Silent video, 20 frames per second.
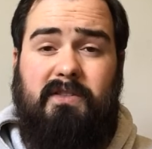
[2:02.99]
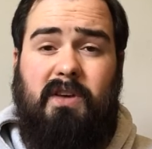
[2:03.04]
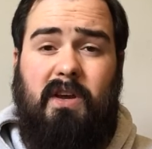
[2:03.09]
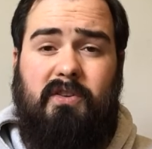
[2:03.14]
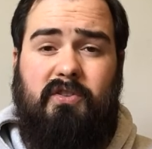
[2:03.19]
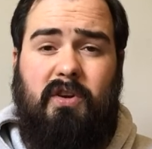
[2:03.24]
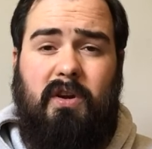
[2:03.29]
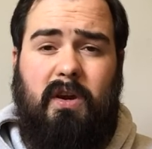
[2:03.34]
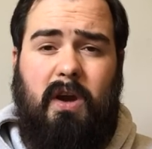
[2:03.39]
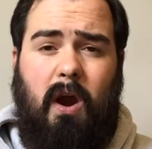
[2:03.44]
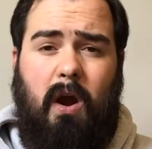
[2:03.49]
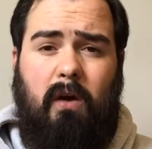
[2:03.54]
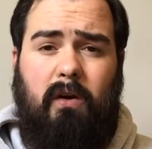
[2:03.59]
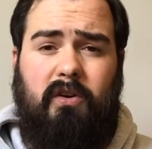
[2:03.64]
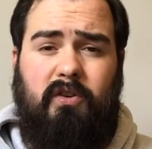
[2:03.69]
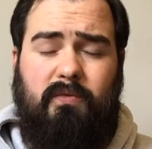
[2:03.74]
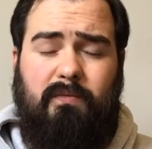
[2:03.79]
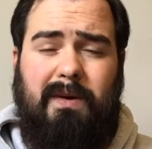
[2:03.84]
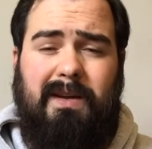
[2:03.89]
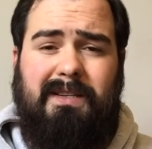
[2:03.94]
such
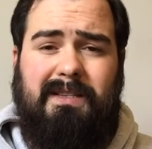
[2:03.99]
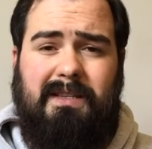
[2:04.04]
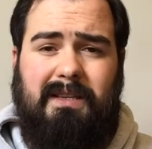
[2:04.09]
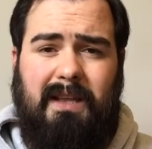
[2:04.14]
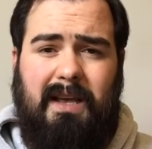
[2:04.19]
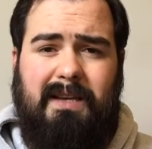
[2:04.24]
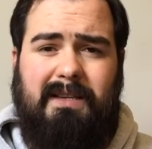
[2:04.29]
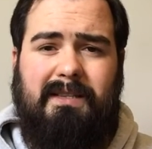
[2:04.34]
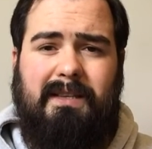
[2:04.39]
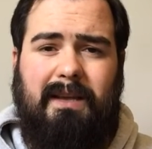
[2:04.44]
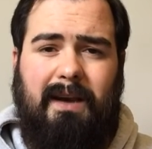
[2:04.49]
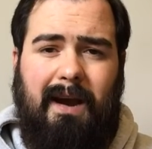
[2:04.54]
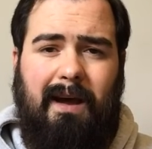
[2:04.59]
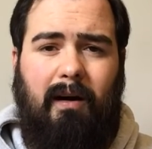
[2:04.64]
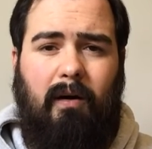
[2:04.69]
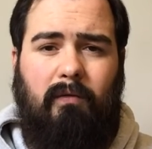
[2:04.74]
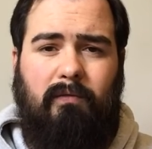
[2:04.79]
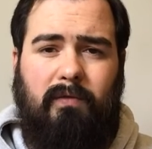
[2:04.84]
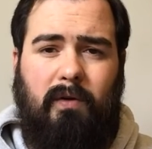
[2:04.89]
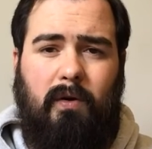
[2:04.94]
encouragements less than
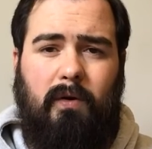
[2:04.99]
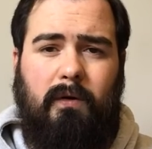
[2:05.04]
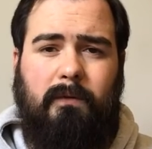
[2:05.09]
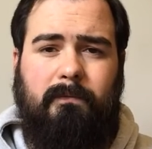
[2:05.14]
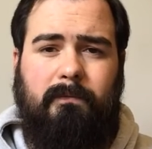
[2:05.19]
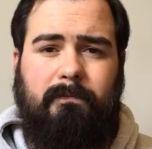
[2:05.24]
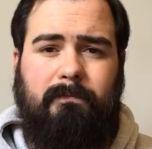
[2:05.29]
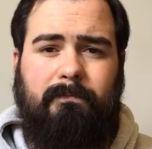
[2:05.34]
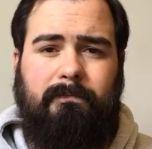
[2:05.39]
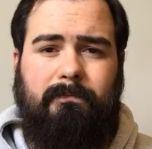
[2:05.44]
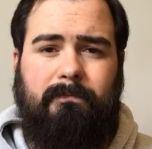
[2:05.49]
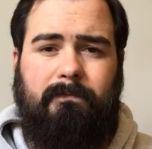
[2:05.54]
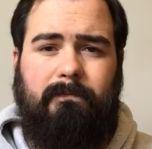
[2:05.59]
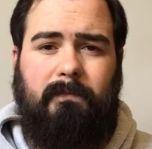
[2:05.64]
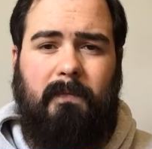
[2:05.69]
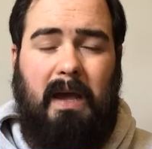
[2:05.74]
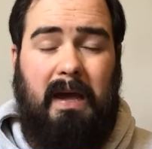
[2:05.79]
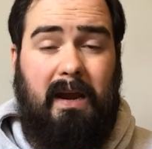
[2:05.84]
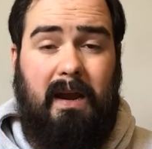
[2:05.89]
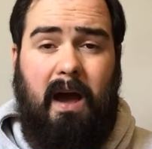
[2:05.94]
helpful,
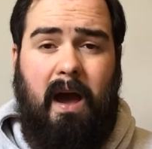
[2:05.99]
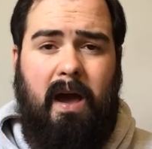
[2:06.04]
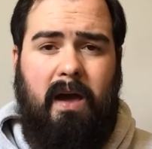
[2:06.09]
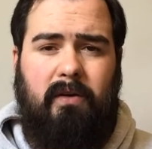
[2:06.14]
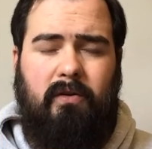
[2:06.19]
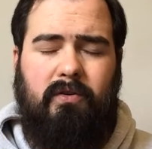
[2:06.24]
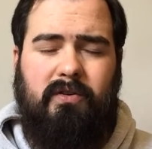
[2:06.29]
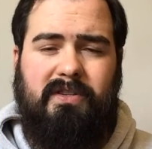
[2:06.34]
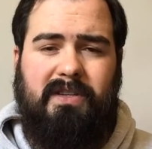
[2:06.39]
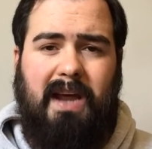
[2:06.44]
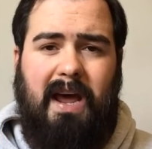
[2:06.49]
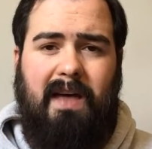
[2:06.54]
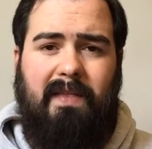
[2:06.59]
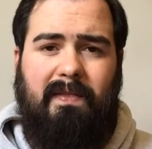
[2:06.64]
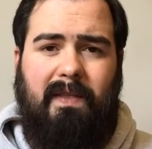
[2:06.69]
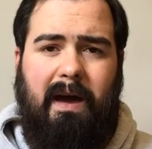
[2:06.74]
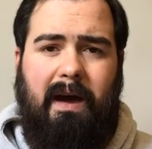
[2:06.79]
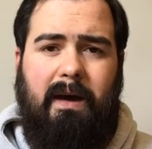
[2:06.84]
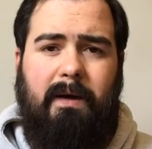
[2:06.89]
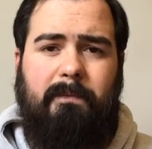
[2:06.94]
and I understand
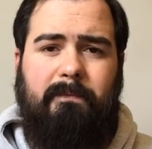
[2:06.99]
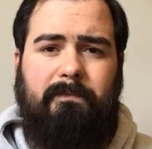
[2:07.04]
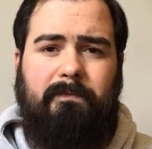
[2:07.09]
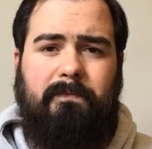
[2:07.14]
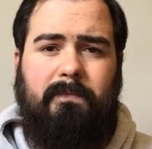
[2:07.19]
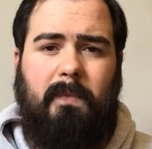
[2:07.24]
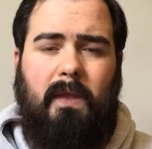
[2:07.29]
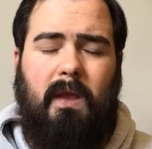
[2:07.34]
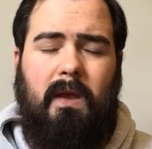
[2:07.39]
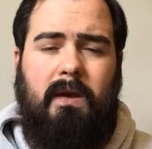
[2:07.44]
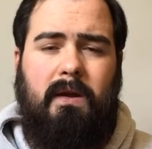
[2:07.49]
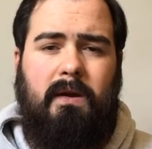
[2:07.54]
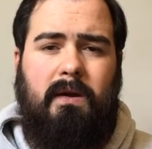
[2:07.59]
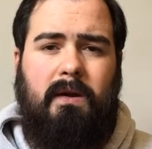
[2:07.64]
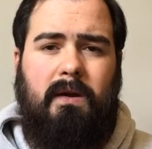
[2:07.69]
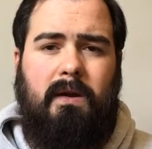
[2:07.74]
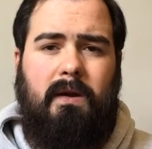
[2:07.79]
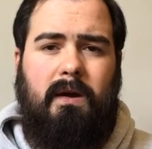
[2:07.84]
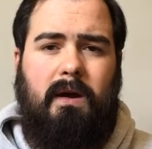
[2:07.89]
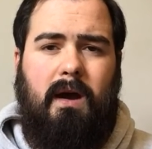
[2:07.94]
that.
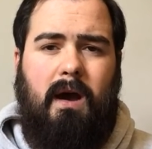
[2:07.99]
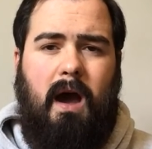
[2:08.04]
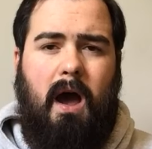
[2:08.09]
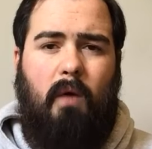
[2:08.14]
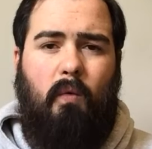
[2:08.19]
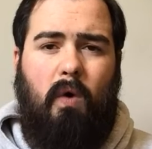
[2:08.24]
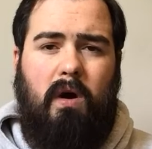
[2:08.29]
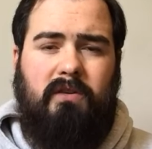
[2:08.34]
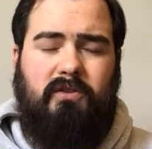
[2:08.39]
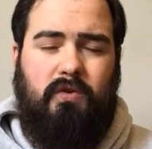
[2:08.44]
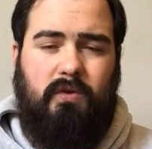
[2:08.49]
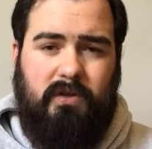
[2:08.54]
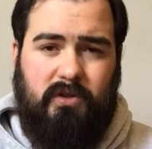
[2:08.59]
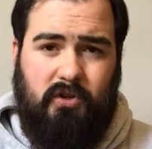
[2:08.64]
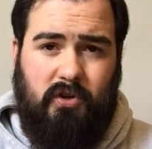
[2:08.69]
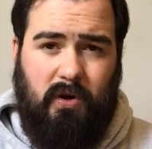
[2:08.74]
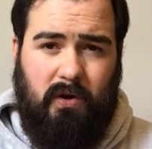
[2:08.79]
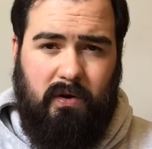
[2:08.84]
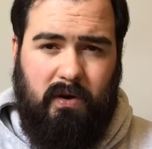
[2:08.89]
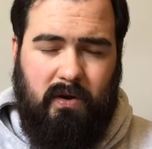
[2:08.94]
I want to
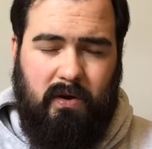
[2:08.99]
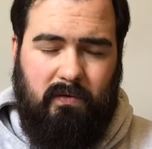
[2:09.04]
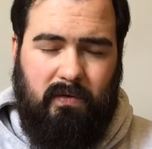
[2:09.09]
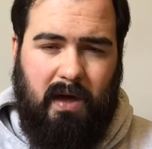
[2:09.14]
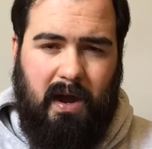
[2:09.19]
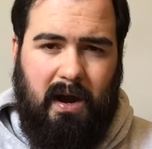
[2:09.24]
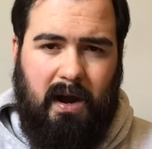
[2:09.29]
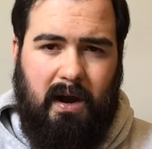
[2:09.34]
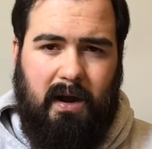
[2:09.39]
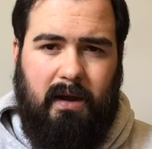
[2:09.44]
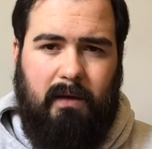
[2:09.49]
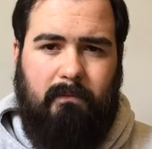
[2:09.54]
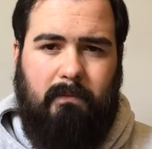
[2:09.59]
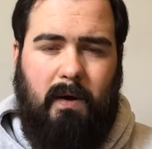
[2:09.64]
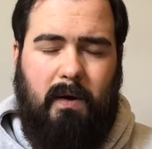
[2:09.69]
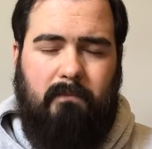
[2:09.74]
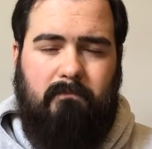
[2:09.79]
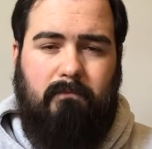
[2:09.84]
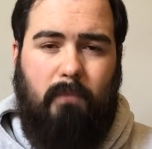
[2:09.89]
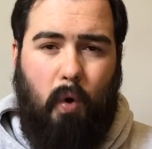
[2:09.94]
assure you that I am
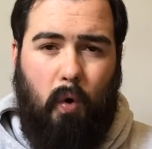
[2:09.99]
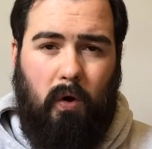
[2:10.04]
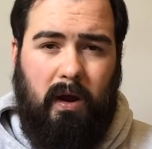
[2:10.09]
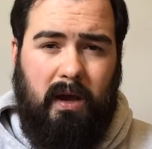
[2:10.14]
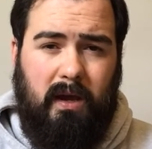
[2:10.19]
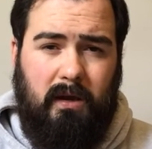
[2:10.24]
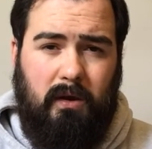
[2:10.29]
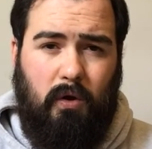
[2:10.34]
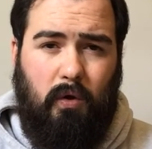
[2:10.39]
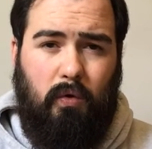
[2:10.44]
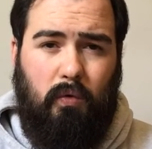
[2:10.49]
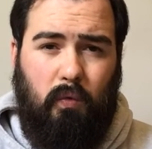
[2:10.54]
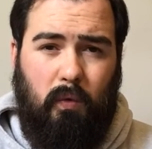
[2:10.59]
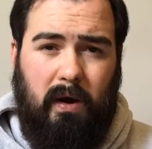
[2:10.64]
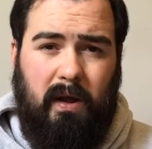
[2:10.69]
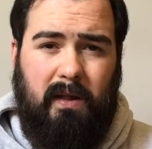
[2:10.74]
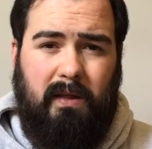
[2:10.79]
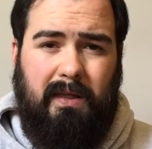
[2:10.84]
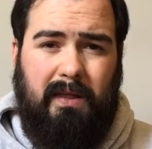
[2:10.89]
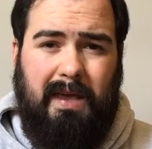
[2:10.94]
mourning
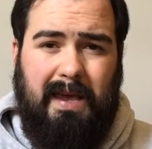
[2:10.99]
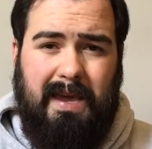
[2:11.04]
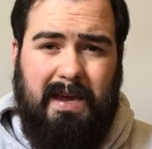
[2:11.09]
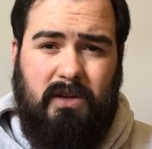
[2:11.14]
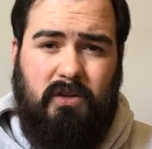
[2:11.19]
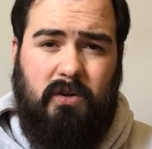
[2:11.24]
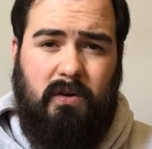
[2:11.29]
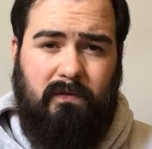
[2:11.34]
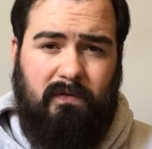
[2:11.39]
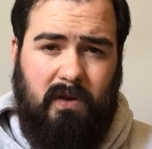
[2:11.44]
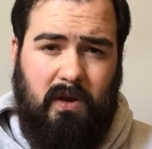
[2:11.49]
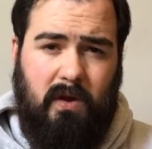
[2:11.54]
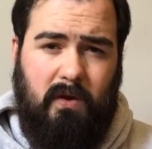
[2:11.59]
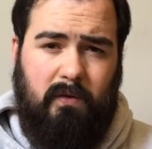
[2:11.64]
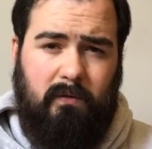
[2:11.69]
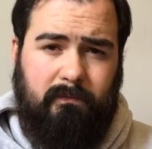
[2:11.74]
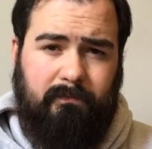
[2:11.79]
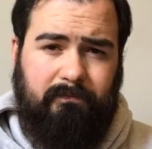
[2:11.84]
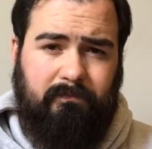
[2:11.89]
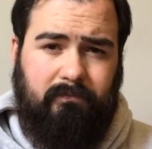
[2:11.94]
with each of you